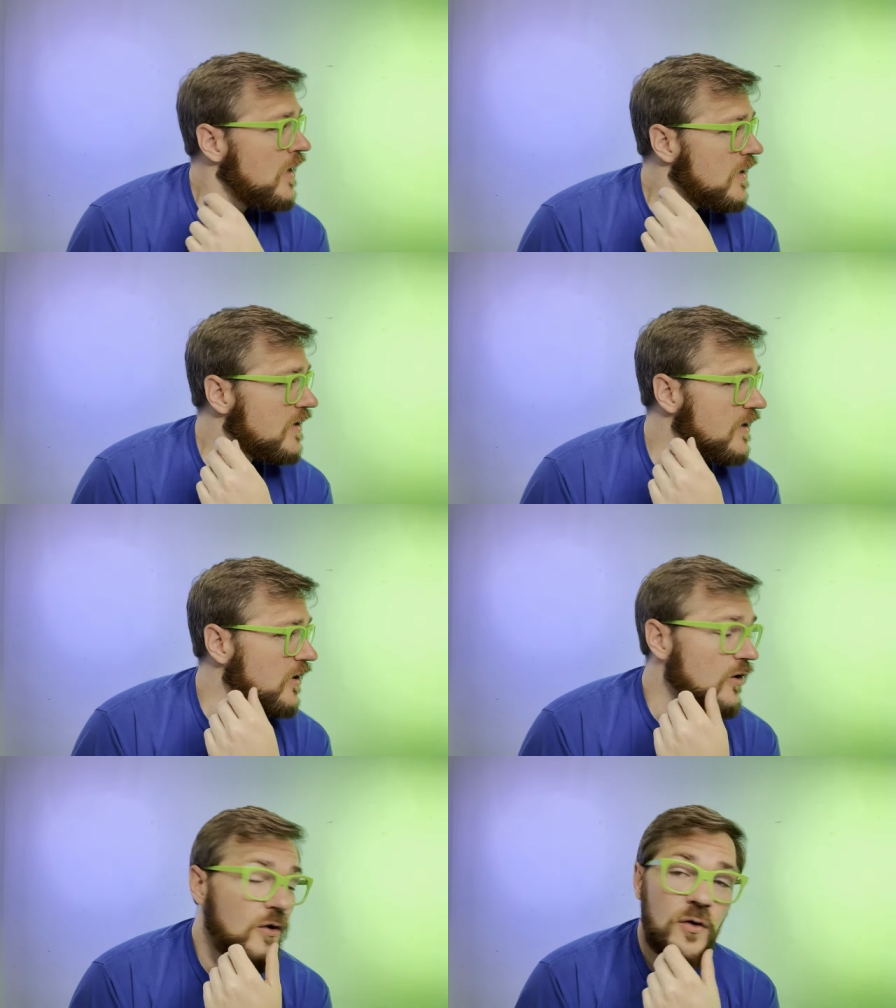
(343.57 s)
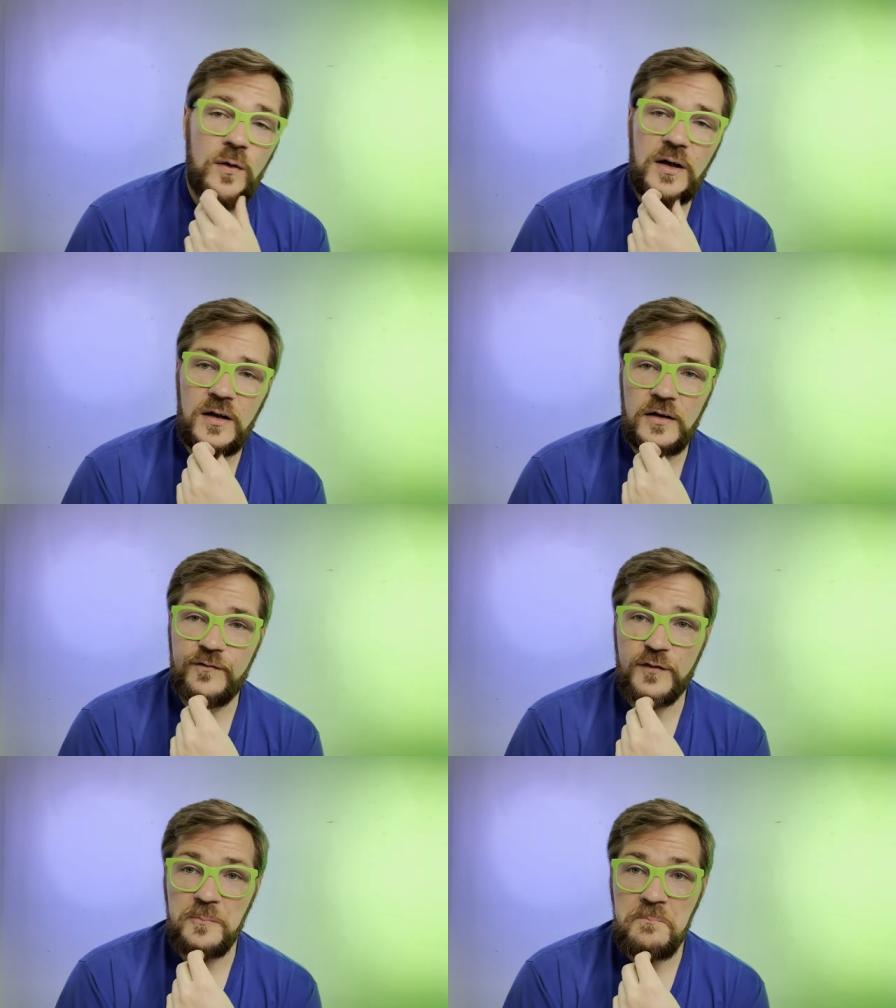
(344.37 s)
So
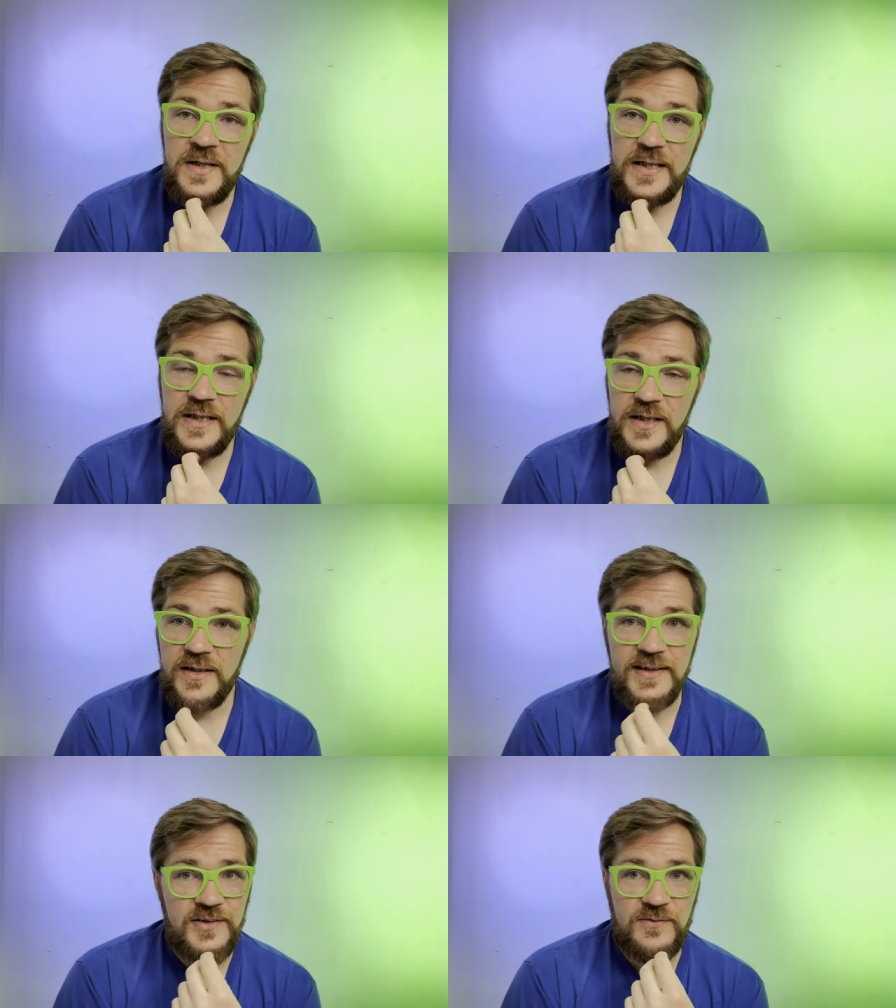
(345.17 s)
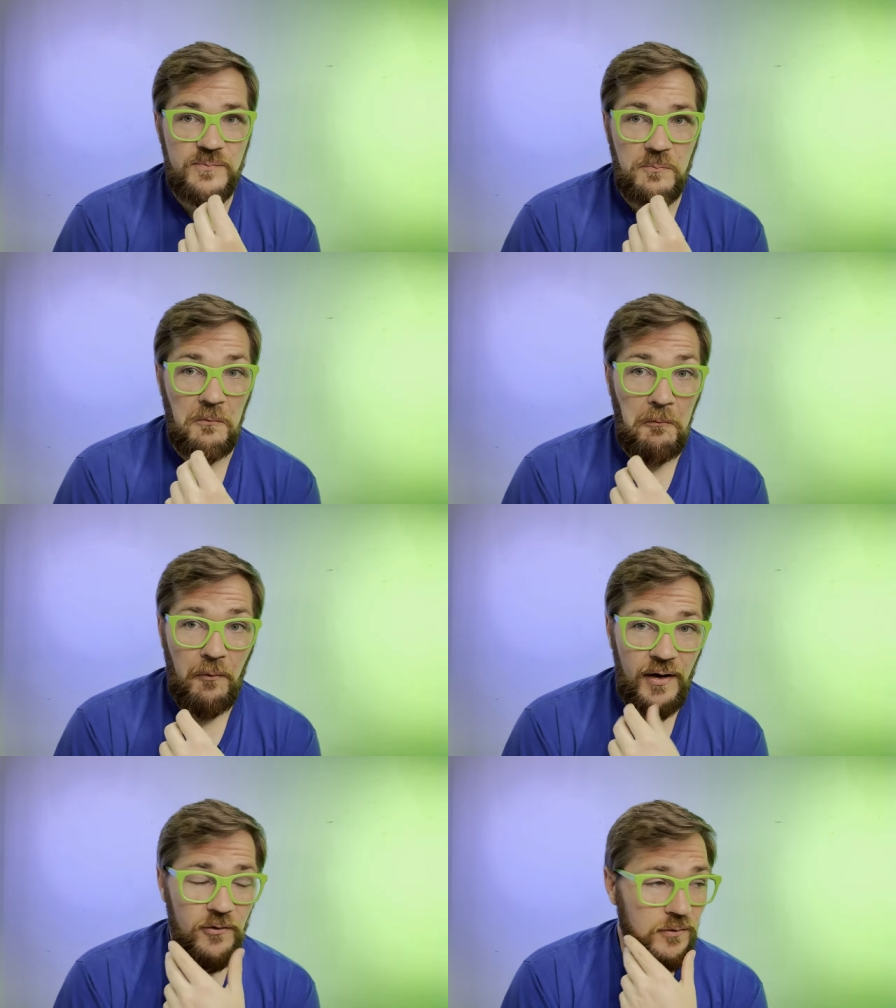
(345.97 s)
for me, it's
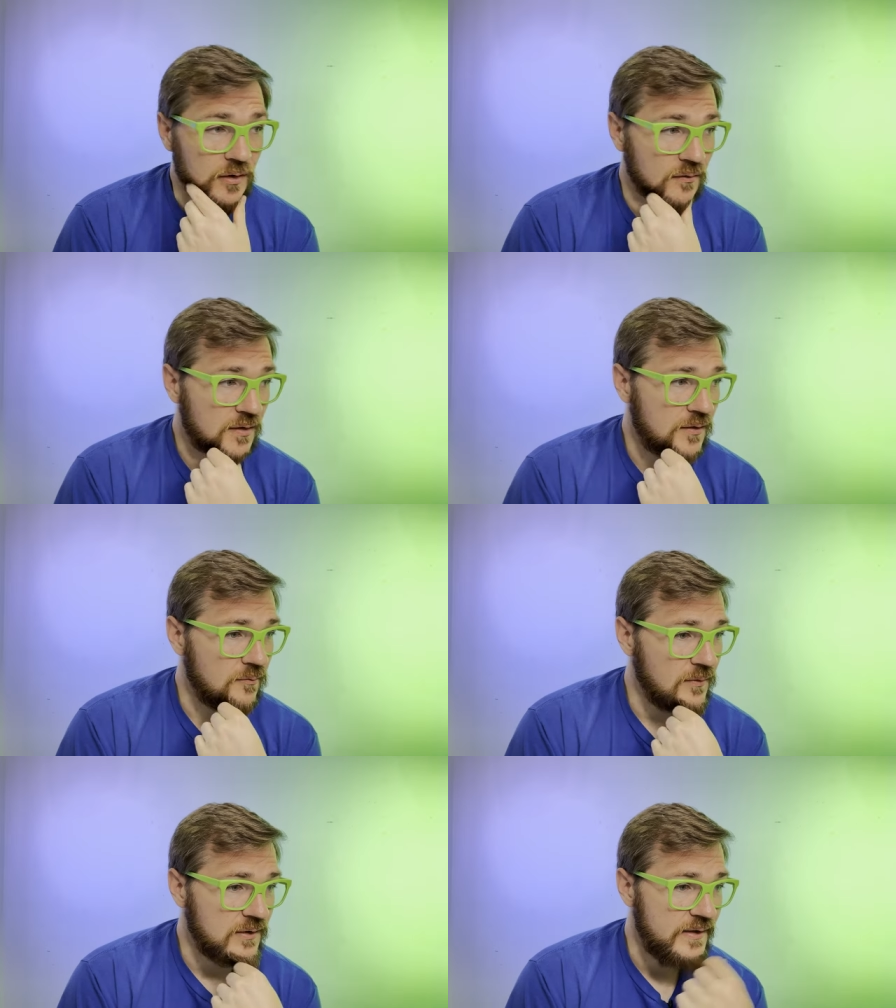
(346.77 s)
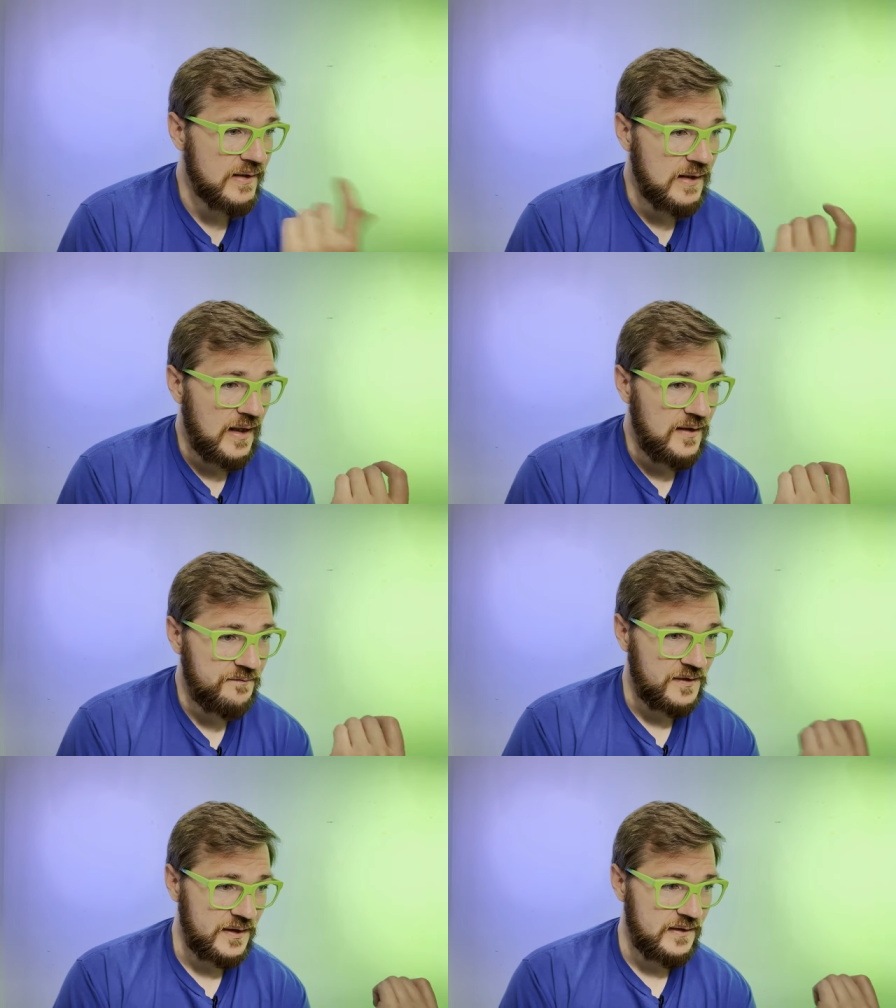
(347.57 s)
well worth it because I
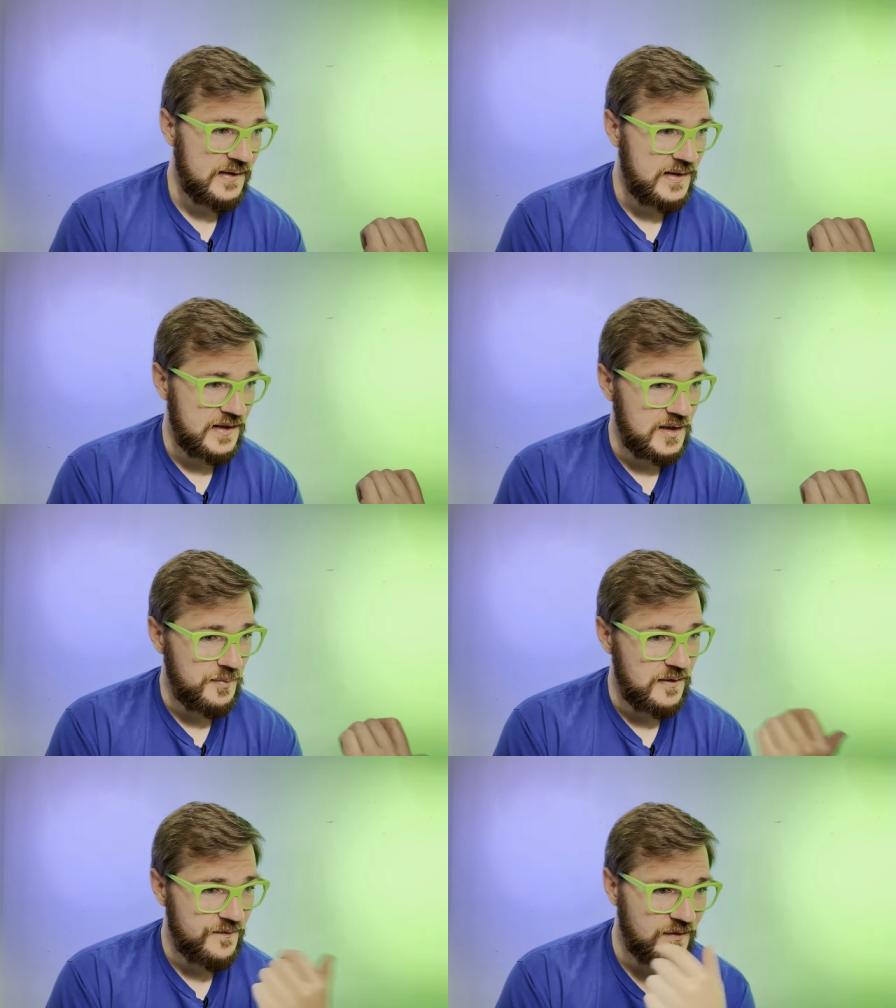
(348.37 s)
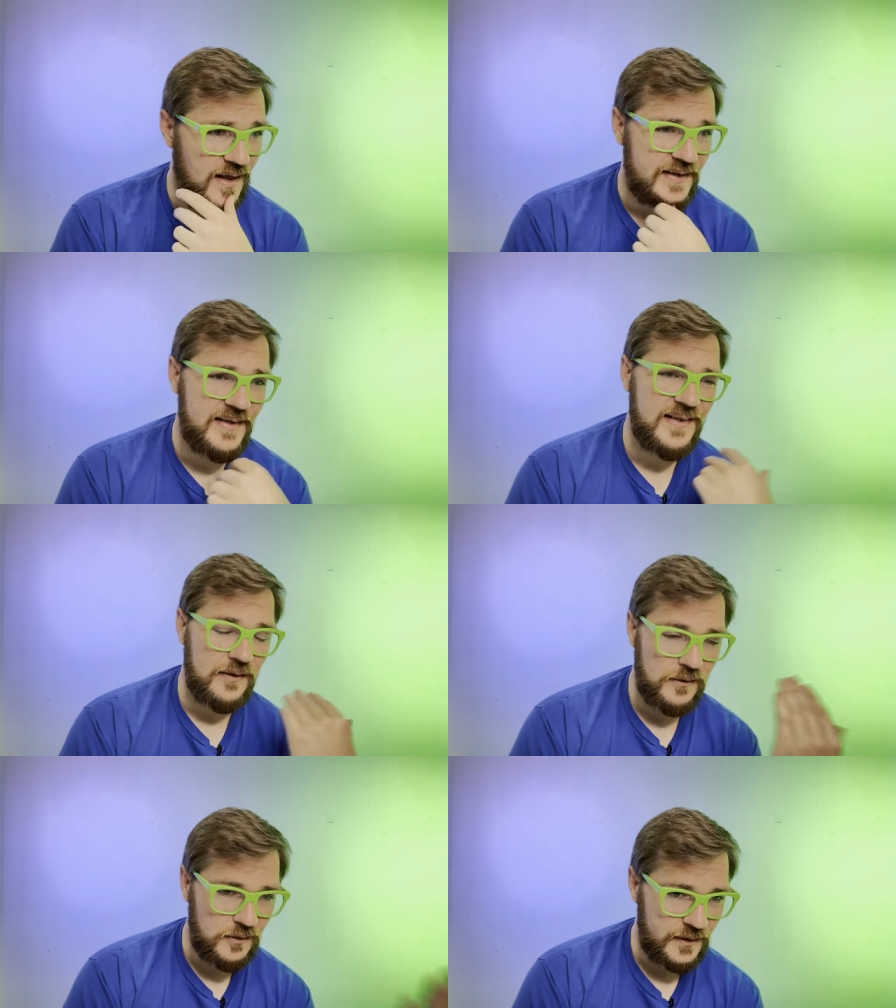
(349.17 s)
have like 60 pairs of glasses. I
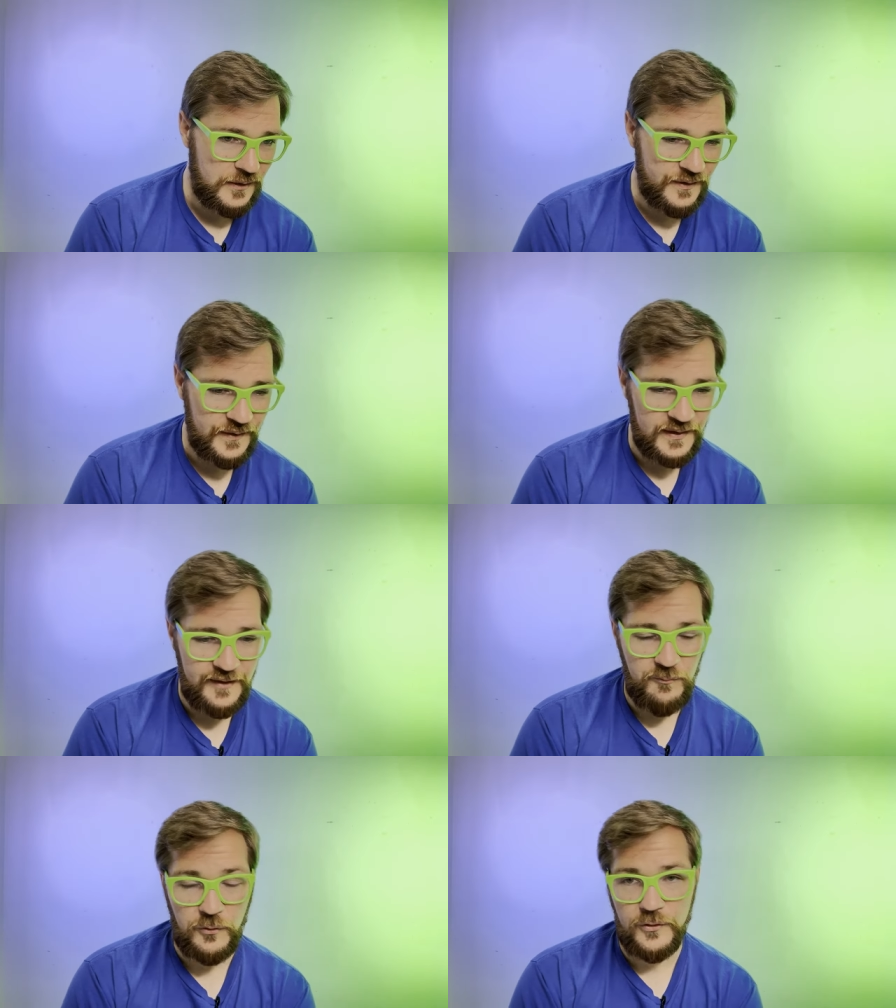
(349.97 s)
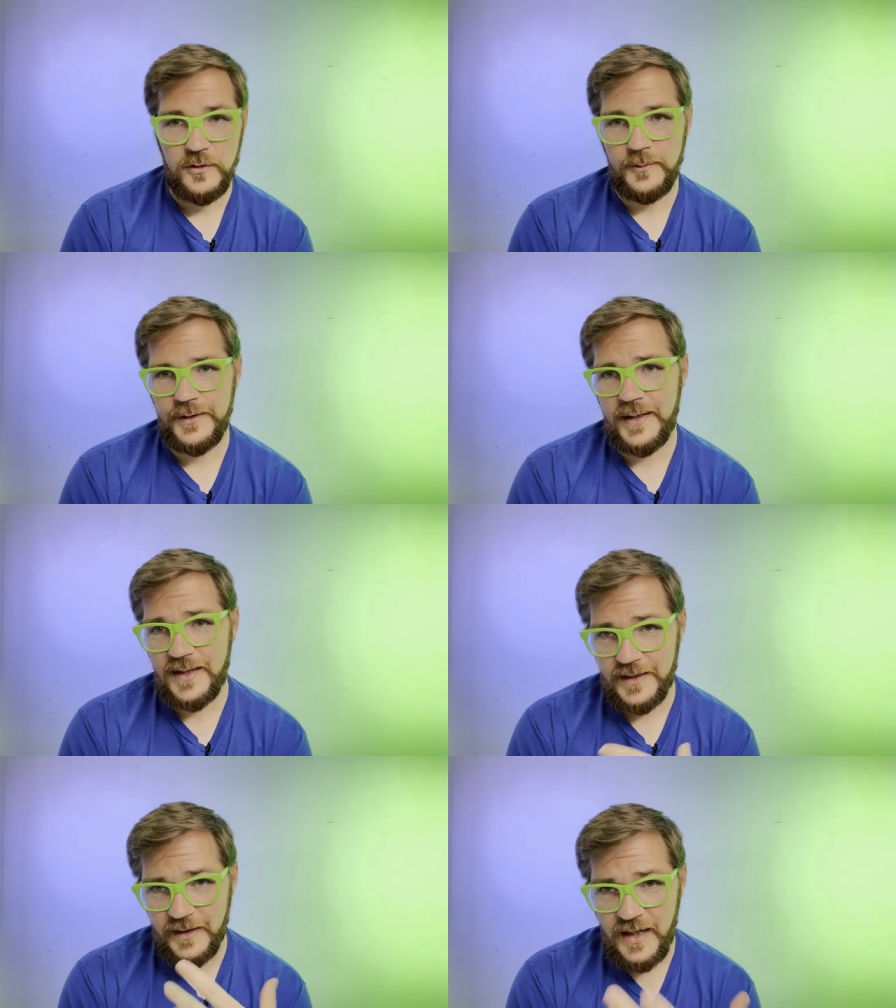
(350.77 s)
already noticed I was having more trouble at
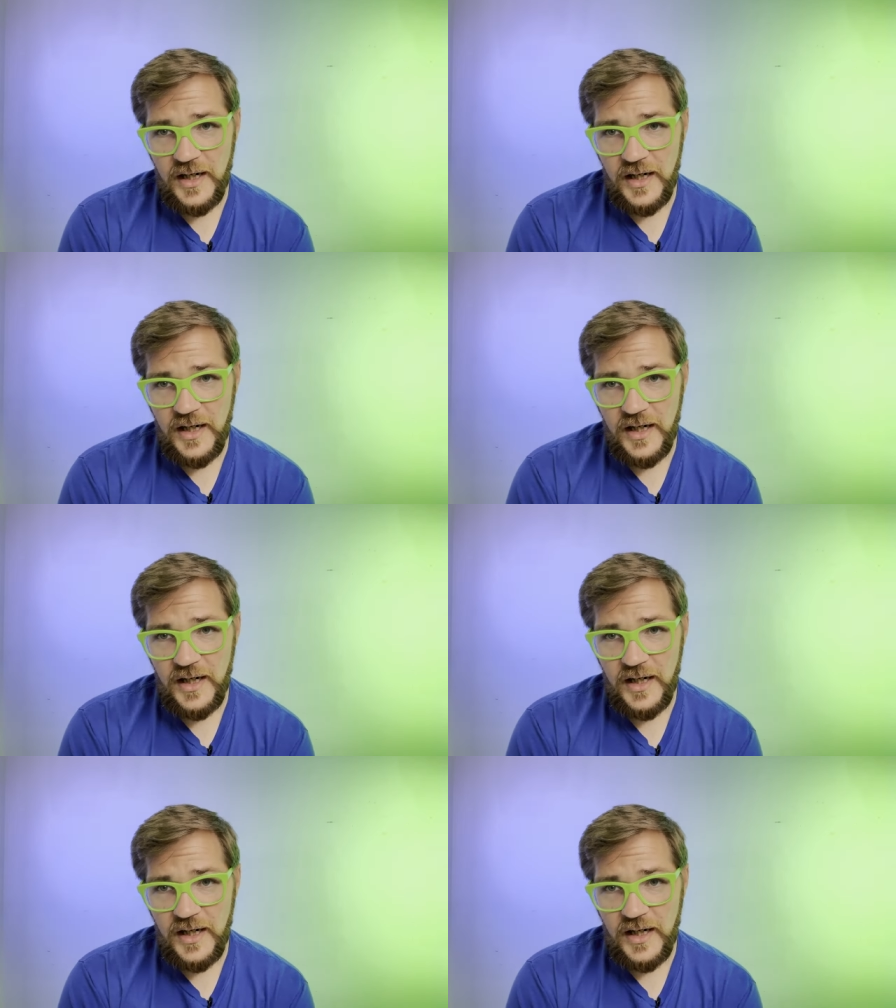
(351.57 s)
night.